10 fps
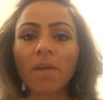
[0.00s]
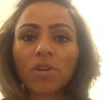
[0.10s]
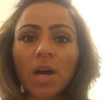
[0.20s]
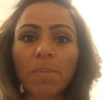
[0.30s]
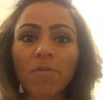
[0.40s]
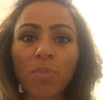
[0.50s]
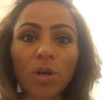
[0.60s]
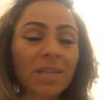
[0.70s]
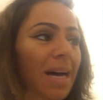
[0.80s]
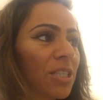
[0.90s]
I've got a couple of
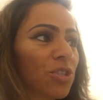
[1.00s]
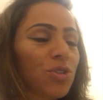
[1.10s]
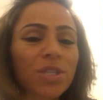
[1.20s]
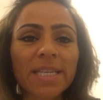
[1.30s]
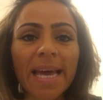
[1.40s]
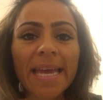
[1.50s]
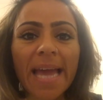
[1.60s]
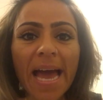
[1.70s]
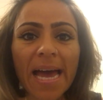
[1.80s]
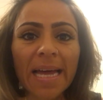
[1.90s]
podcasts to do
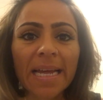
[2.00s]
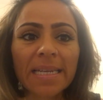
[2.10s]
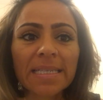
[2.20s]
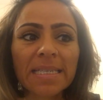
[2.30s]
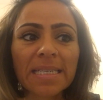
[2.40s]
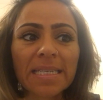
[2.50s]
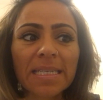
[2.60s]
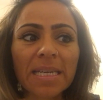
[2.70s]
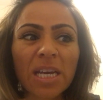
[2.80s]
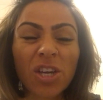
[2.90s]
today and
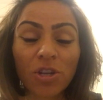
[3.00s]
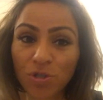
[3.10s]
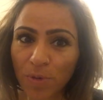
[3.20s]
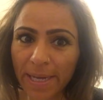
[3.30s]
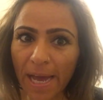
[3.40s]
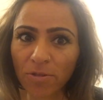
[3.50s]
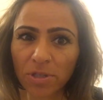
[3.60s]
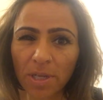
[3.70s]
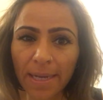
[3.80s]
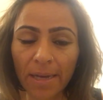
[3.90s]
going to do
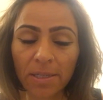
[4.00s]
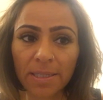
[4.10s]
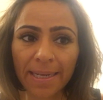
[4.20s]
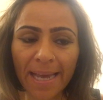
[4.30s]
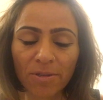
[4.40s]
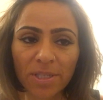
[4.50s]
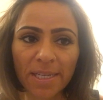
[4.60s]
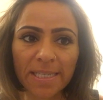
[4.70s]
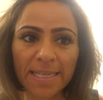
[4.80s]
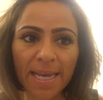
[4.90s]
accounts, it's an accounts day
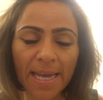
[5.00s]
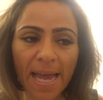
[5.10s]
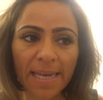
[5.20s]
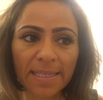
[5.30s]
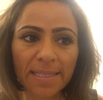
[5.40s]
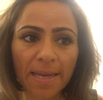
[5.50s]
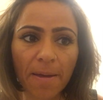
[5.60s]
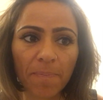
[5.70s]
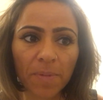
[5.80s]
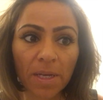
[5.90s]
today, and
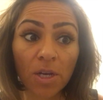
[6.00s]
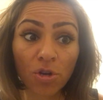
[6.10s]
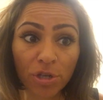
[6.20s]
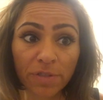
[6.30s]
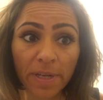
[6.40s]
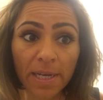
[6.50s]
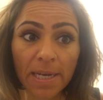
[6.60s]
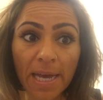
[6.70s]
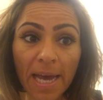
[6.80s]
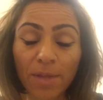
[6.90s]
CrossFit,
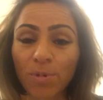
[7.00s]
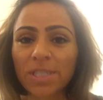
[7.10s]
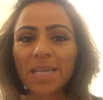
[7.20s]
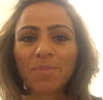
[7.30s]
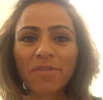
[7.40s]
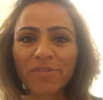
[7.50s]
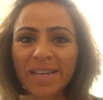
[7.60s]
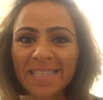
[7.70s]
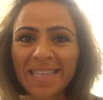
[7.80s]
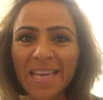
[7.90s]
and then we're seeing my
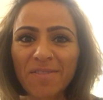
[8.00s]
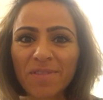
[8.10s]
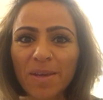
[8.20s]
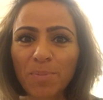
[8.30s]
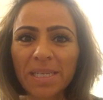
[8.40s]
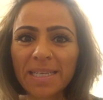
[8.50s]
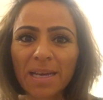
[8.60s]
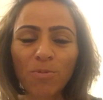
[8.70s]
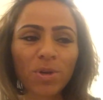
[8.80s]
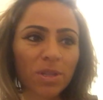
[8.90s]
friend in the evening, meeting
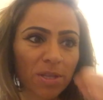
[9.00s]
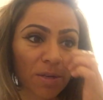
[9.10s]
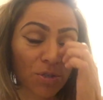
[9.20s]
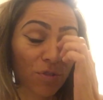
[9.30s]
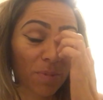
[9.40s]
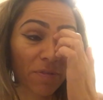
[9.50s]
up with two of my